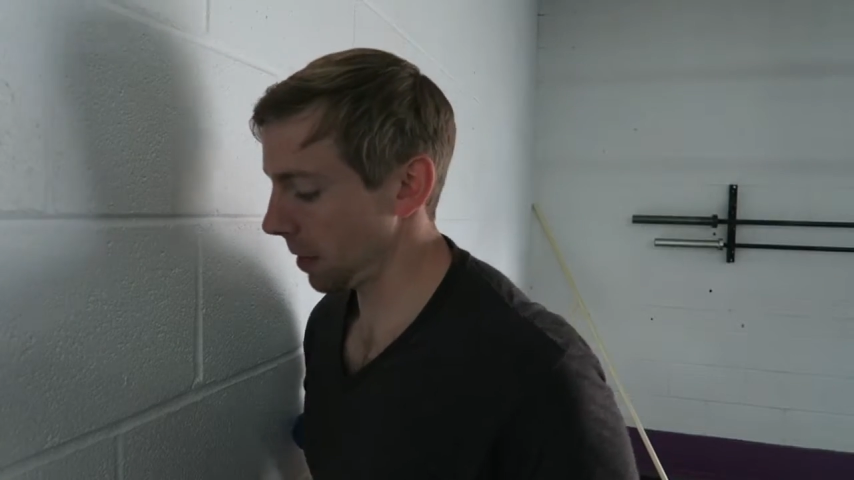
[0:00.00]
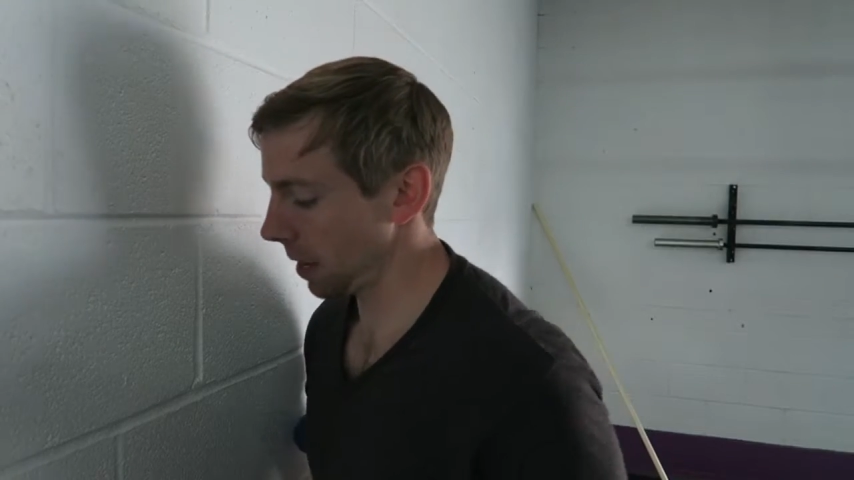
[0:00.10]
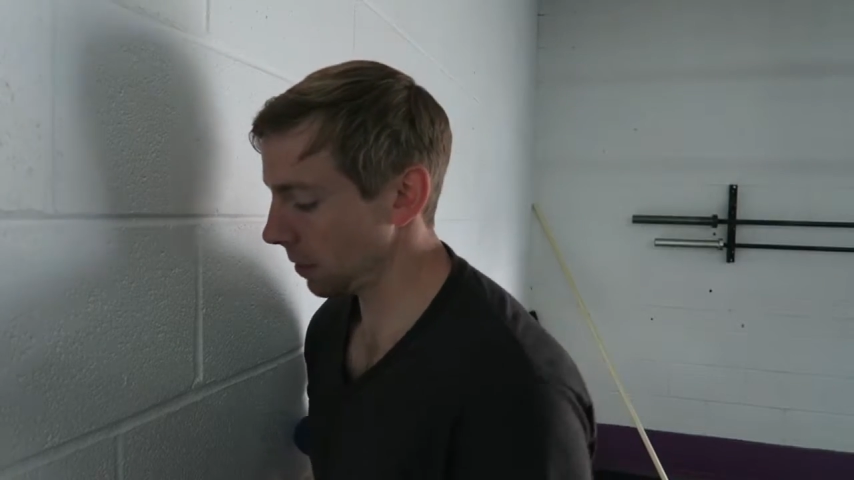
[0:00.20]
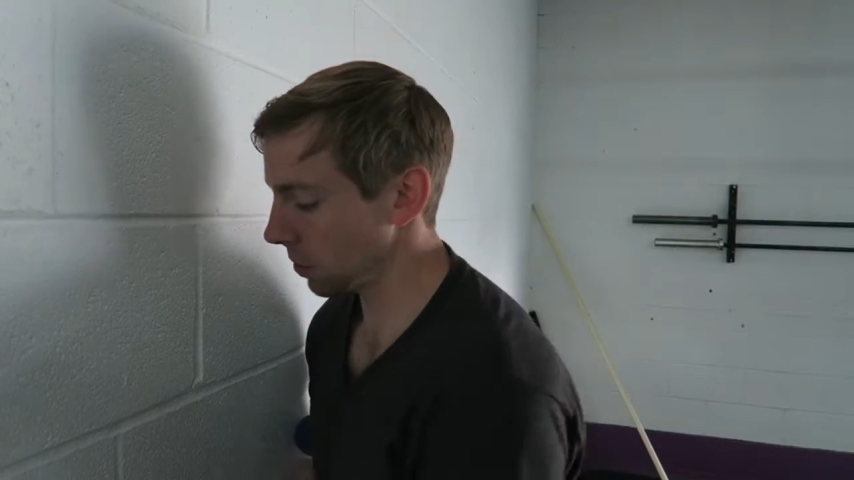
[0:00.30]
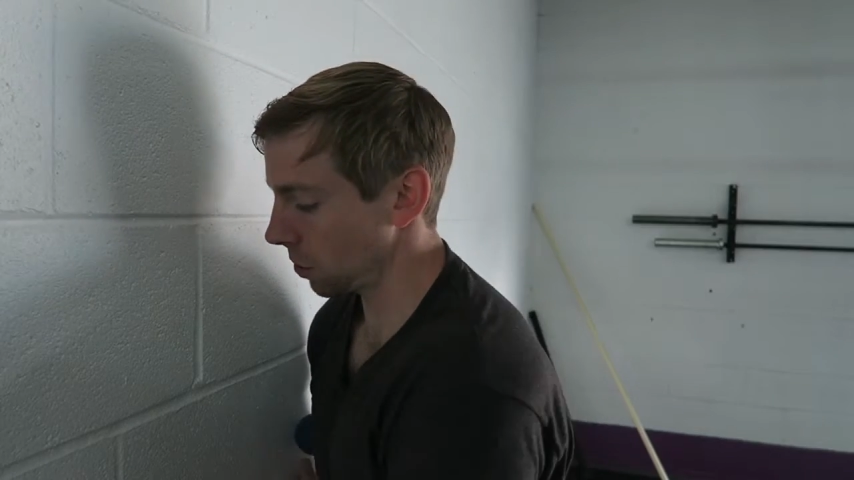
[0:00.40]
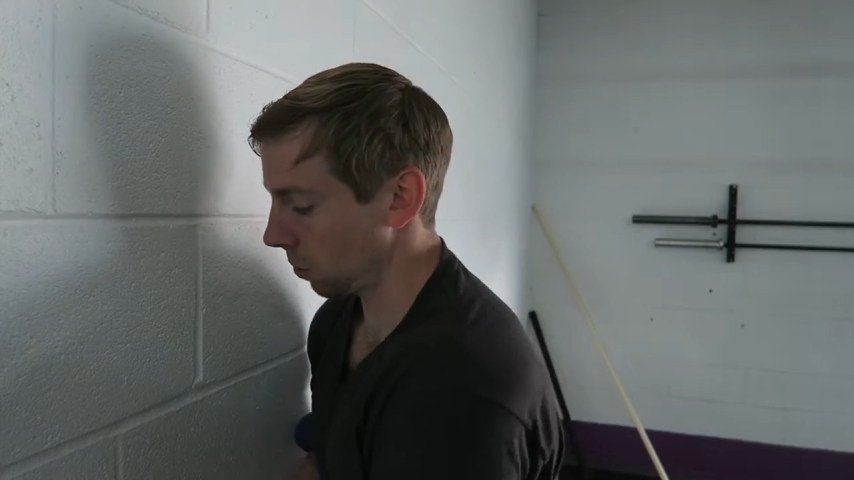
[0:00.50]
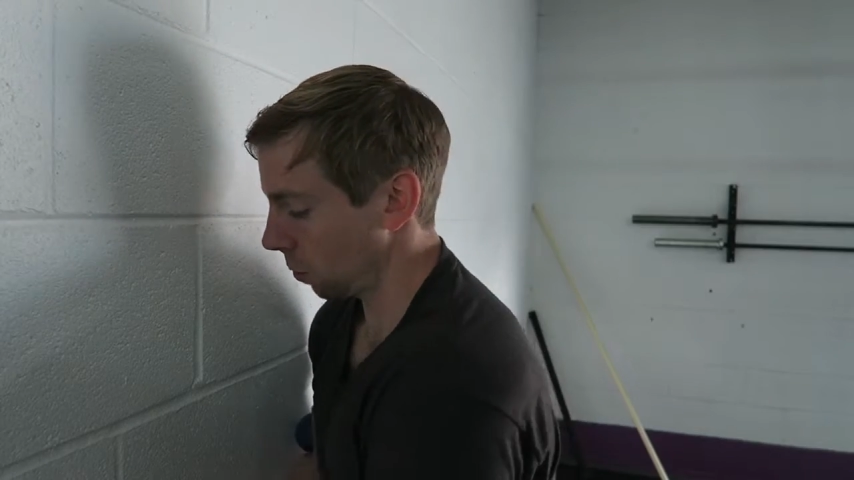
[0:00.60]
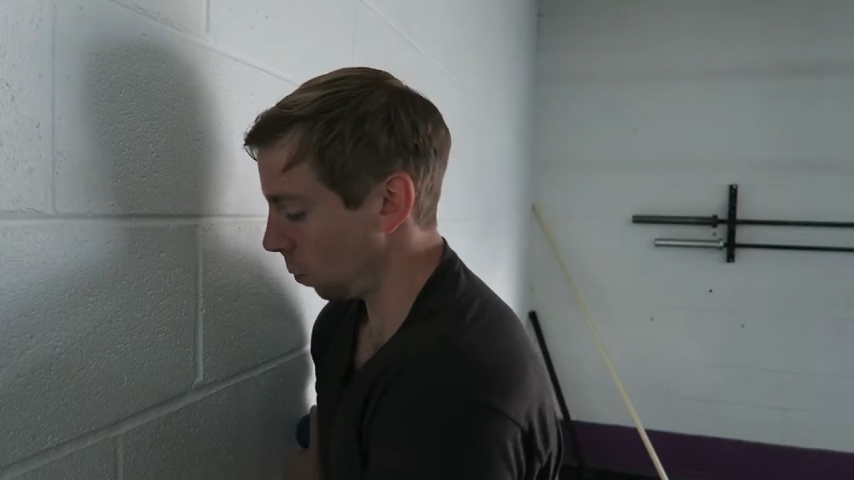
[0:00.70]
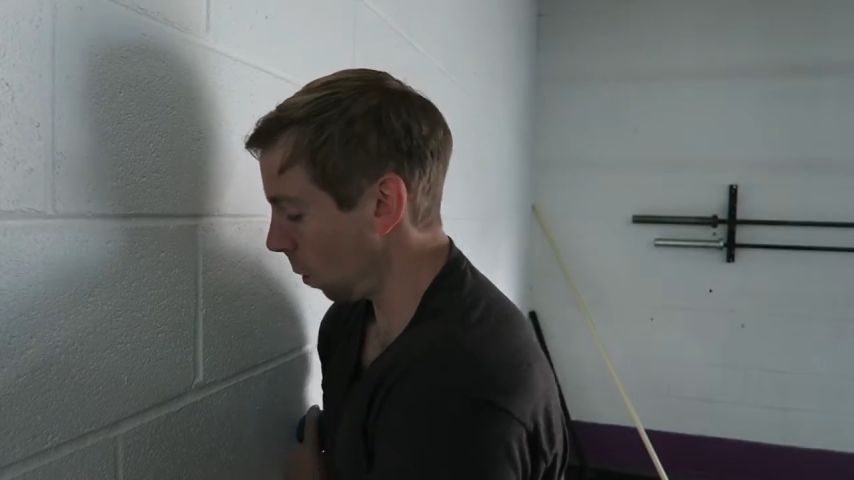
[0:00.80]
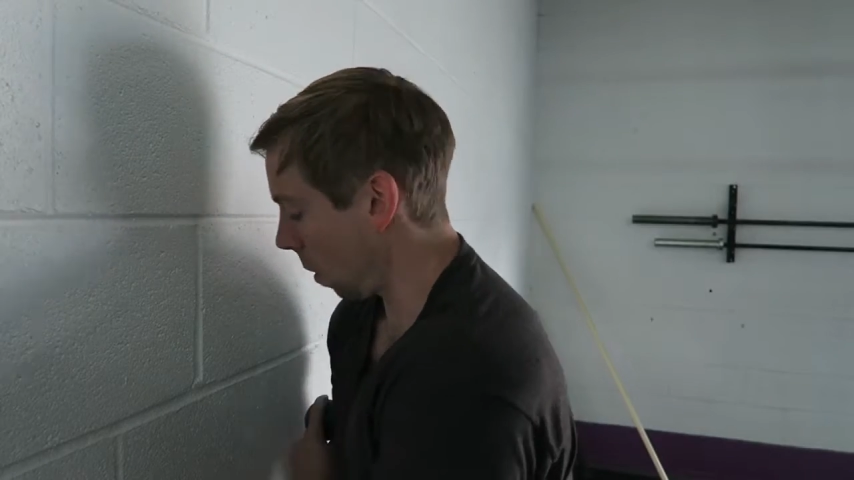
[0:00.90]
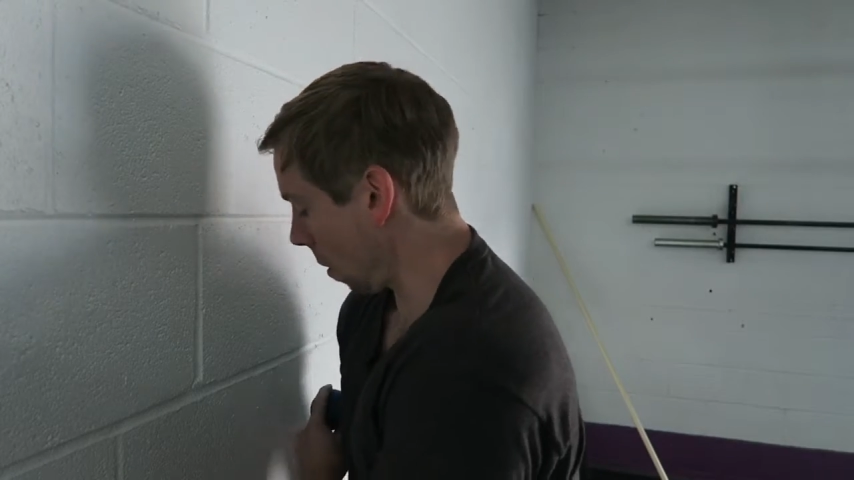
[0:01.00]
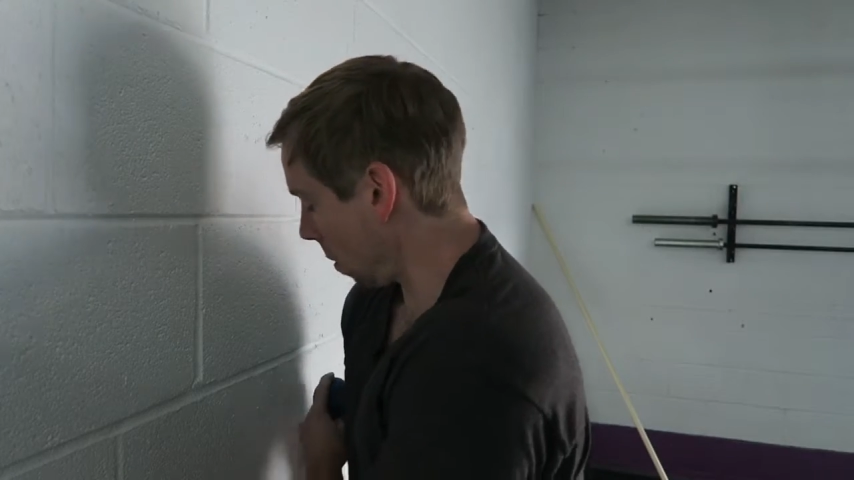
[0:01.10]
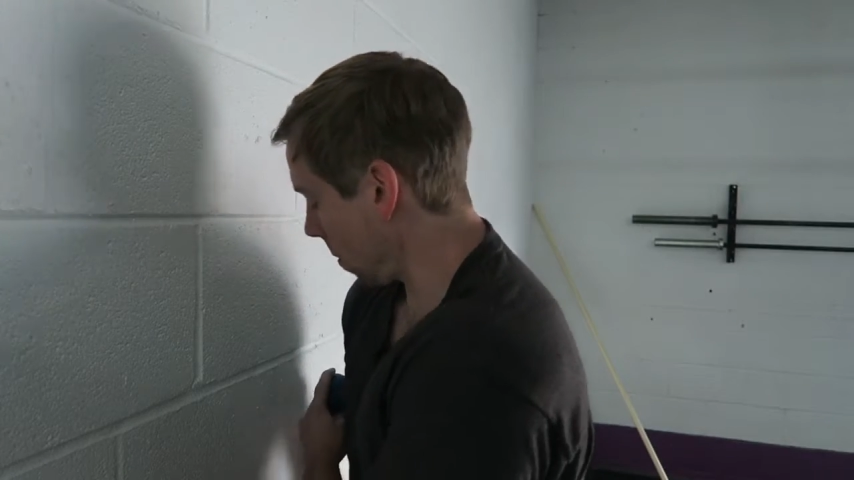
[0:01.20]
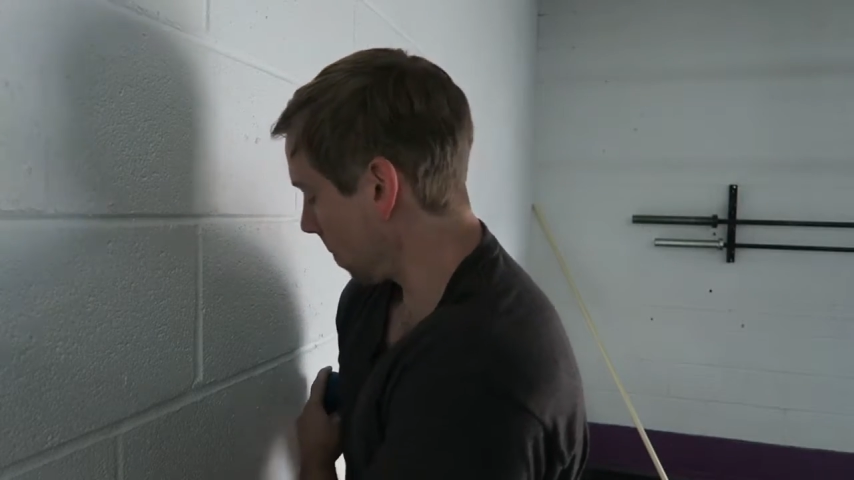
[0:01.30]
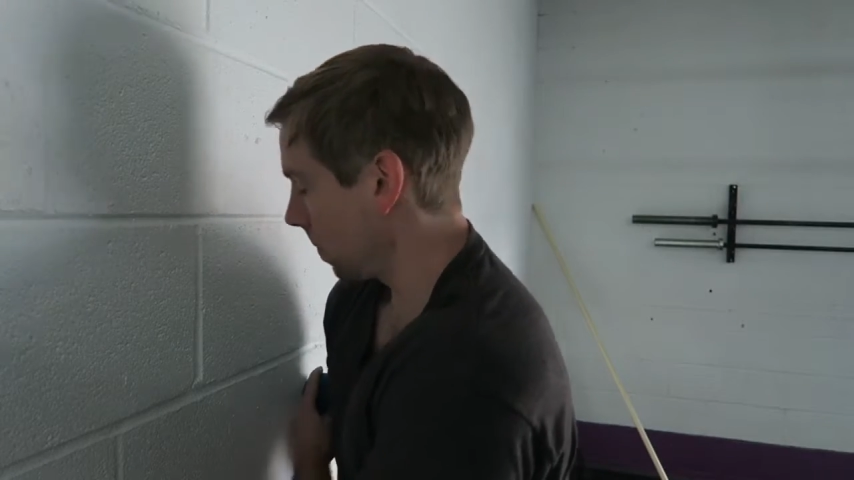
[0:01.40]
against the
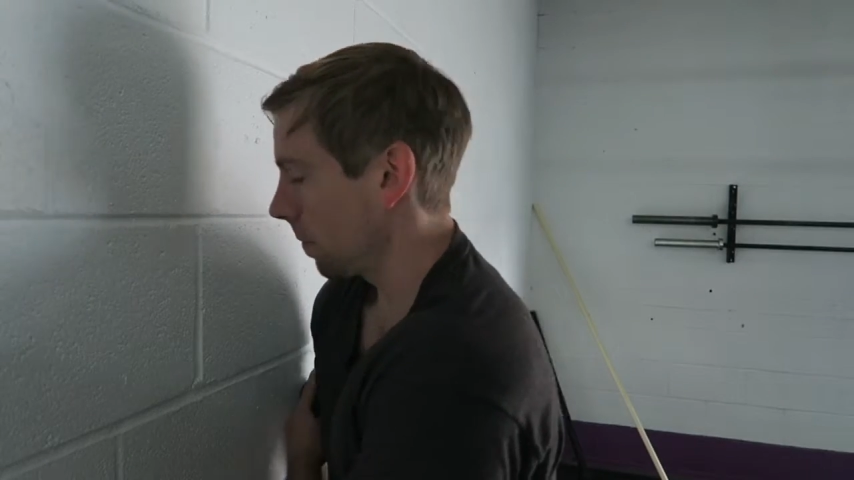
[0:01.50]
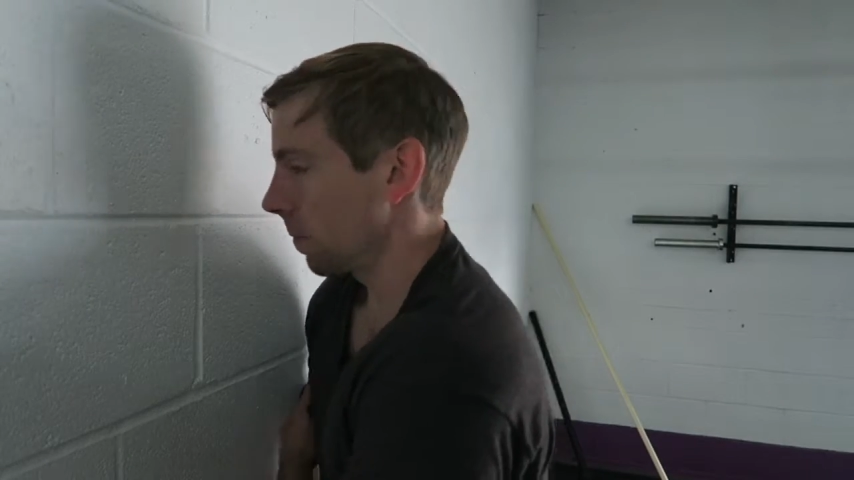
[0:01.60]
wall,